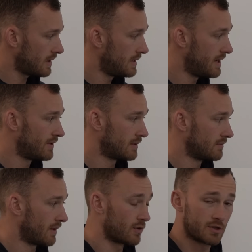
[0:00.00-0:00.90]
In the
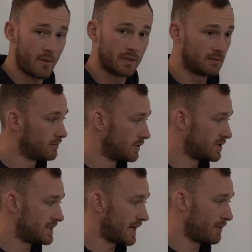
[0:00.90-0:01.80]
evening, I've got swimming,
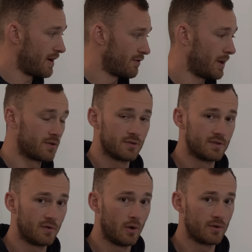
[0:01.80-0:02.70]
which is anywhere from 100
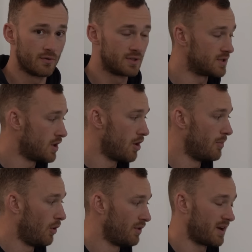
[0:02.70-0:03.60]
to 400s, no
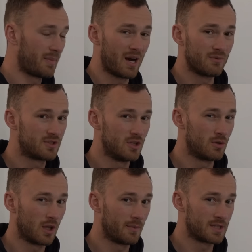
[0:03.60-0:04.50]
more than about 2
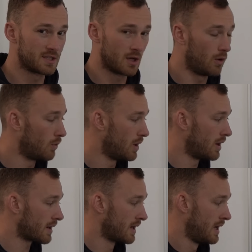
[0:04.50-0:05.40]
kilometers total
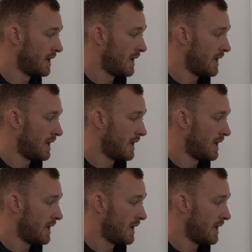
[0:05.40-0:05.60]
work,